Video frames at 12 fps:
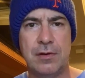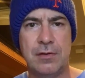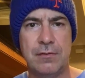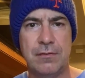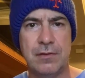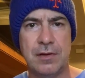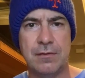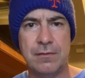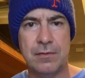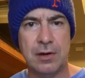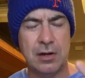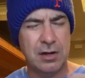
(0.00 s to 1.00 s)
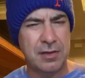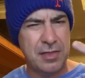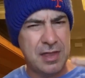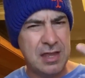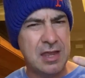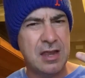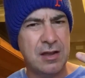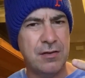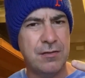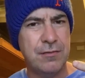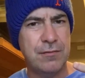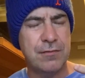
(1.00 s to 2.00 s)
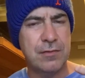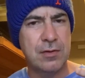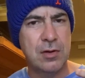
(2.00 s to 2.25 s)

of, of thinking of